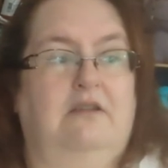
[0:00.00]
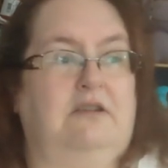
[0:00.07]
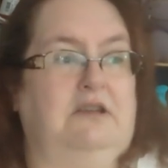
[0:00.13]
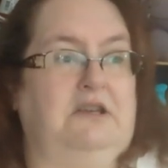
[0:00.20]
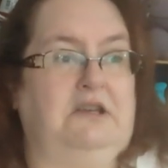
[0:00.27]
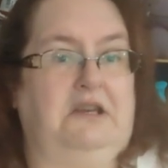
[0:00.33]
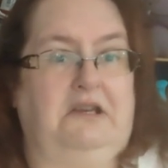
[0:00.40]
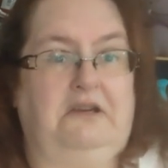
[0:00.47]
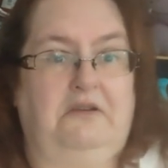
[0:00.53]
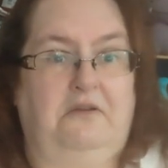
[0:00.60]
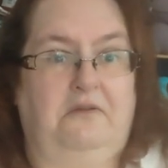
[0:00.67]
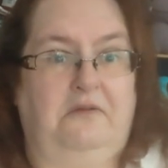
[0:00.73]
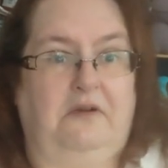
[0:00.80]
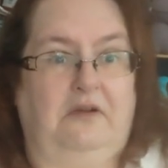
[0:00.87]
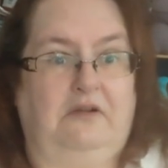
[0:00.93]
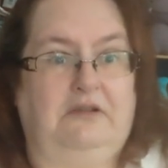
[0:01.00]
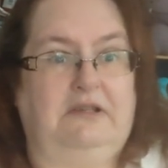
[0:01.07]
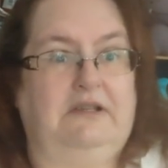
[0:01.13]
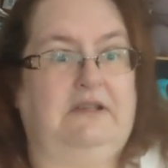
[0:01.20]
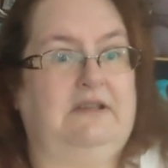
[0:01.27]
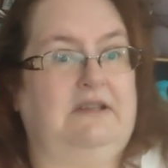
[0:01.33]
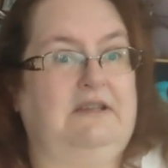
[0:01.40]
needle
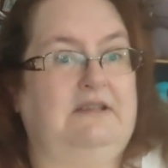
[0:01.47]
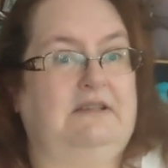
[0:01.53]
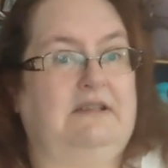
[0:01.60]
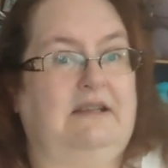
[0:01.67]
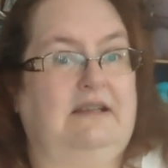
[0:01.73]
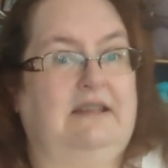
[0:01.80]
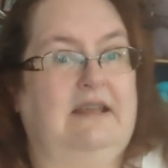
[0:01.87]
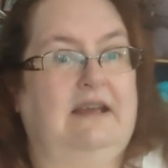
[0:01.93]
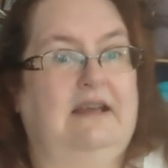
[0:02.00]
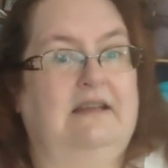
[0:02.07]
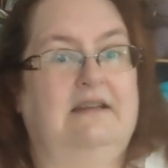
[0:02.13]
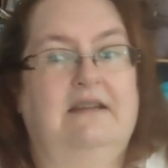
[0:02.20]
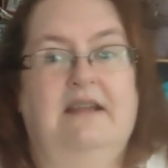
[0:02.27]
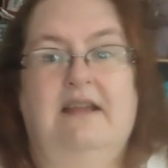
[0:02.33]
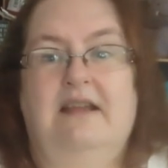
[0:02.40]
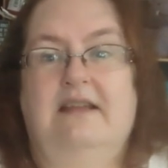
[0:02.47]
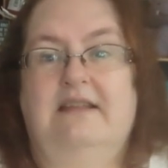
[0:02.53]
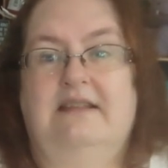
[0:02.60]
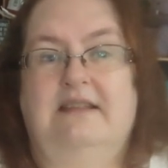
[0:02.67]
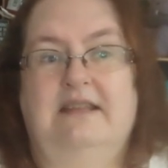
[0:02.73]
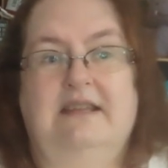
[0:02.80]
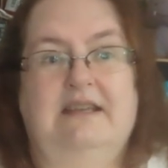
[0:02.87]
felting, things like that,
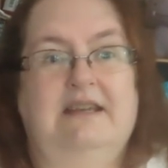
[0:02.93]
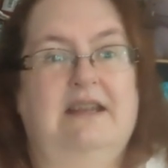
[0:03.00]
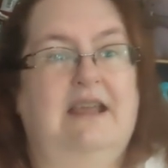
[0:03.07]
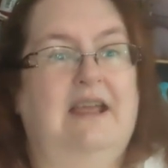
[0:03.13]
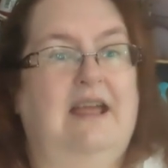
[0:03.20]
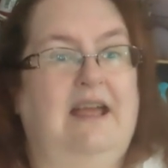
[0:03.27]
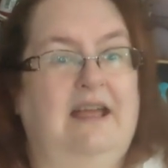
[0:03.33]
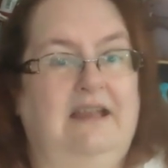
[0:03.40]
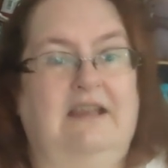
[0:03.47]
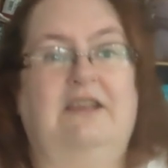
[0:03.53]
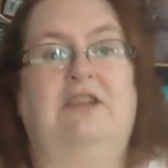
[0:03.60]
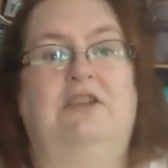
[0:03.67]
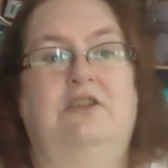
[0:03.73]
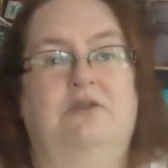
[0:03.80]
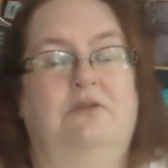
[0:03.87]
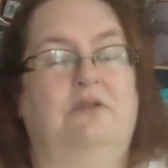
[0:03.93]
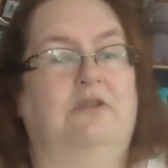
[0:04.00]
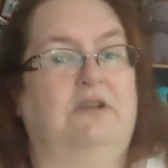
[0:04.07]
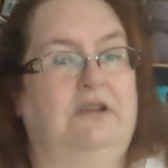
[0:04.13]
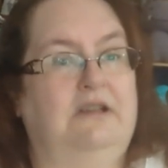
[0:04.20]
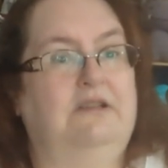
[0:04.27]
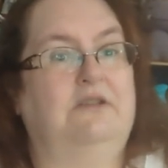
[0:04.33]
then heck, you are
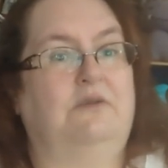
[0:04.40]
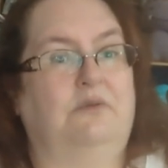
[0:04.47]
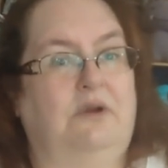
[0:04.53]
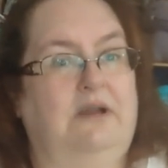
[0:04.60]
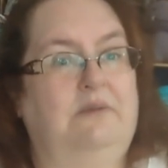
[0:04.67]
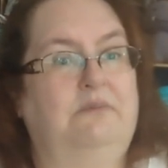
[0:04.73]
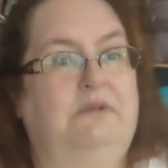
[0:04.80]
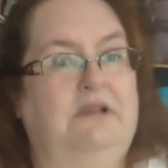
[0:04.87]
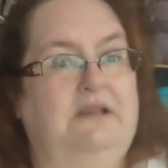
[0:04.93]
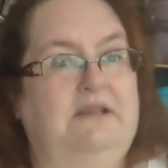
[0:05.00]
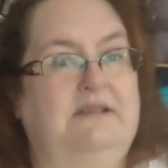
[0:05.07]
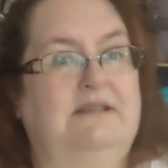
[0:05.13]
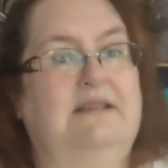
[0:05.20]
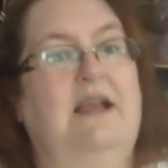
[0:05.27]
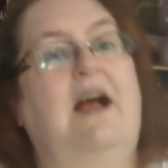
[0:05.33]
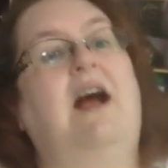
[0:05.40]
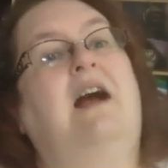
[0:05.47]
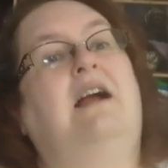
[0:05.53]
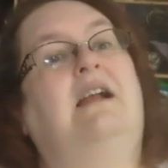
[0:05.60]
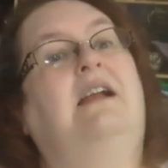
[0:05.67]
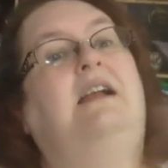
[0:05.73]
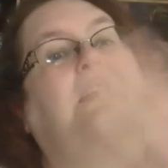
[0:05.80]
in the right place.
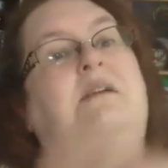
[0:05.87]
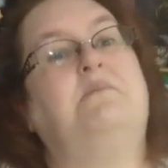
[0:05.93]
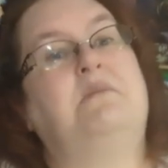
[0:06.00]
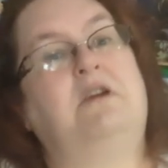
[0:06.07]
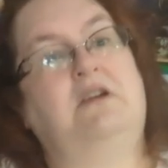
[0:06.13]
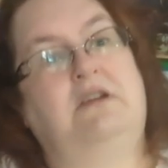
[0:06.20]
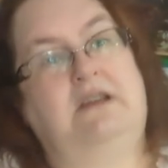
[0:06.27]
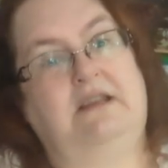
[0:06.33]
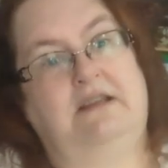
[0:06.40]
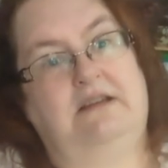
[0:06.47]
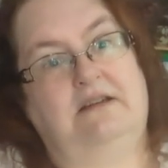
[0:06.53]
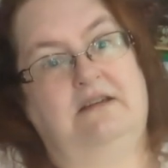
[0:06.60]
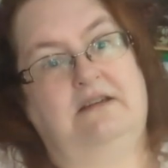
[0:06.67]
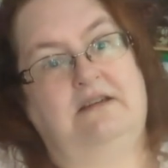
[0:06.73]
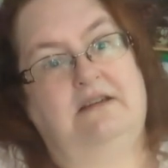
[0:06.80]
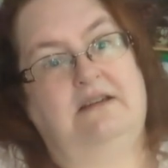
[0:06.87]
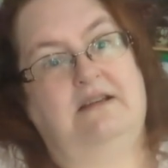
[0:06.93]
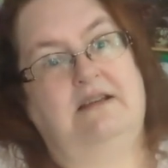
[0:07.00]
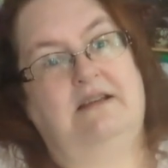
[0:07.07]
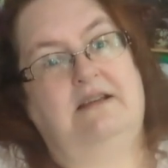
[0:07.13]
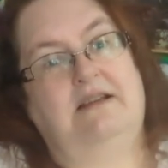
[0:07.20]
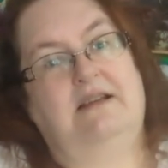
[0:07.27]
Come on in.
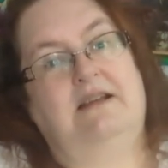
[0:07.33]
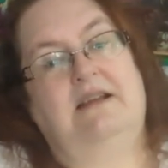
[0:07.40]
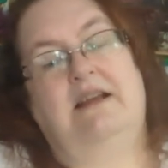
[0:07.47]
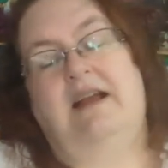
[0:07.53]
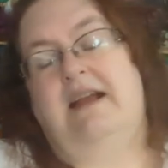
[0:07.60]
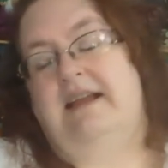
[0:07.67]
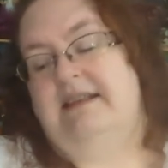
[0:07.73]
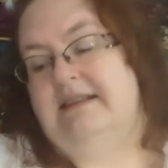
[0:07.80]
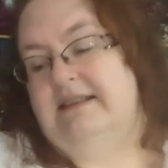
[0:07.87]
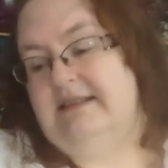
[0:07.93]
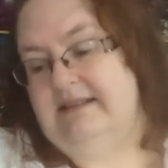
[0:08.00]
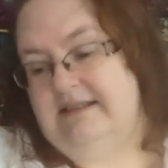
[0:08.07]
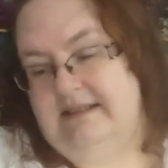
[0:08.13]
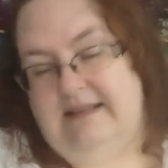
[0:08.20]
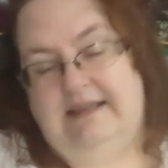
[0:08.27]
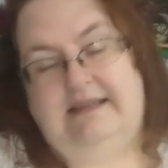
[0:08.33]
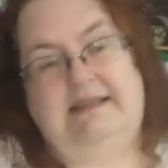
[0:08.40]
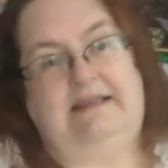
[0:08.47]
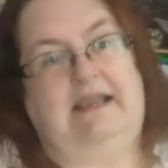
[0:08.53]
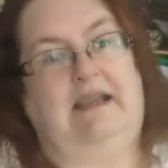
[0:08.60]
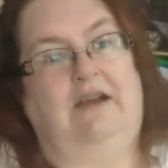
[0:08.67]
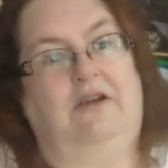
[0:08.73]
Sit
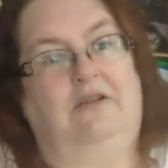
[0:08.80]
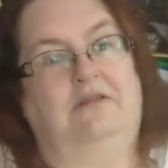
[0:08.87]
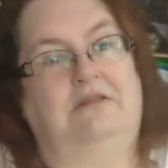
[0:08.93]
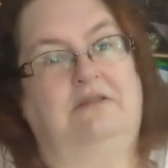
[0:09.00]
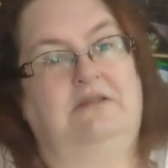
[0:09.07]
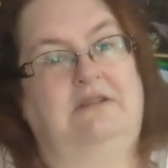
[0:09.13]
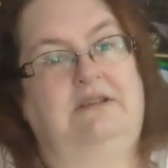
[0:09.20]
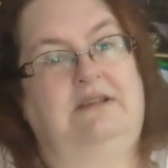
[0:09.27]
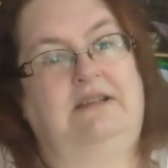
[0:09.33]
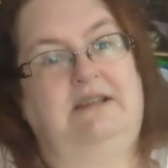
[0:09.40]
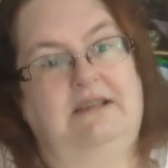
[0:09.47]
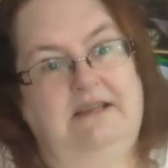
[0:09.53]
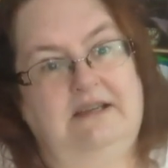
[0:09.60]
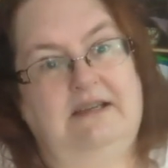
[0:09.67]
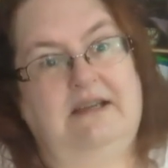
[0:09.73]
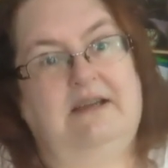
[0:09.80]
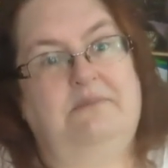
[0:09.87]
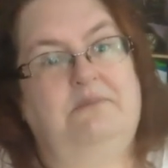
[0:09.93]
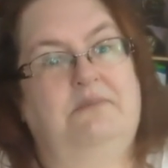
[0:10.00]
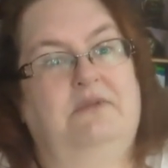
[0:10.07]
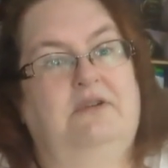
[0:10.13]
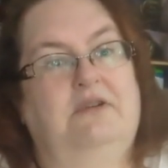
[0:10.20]
down, get a cup
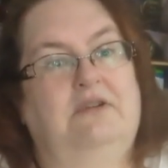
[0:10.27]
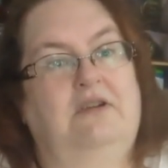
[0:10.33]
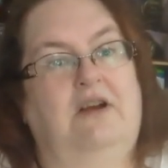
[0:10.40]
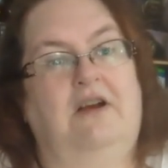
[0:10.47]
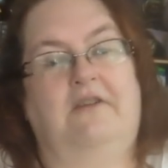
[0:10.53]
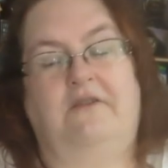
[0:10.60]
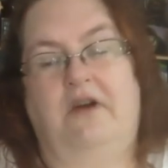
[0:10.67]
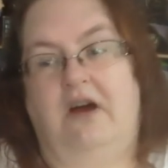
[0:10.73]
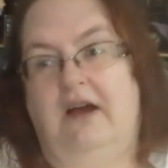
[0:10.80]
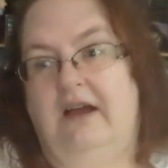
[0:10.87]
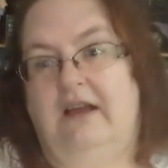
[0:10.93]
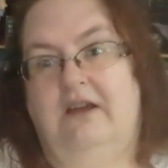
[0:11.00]
of hot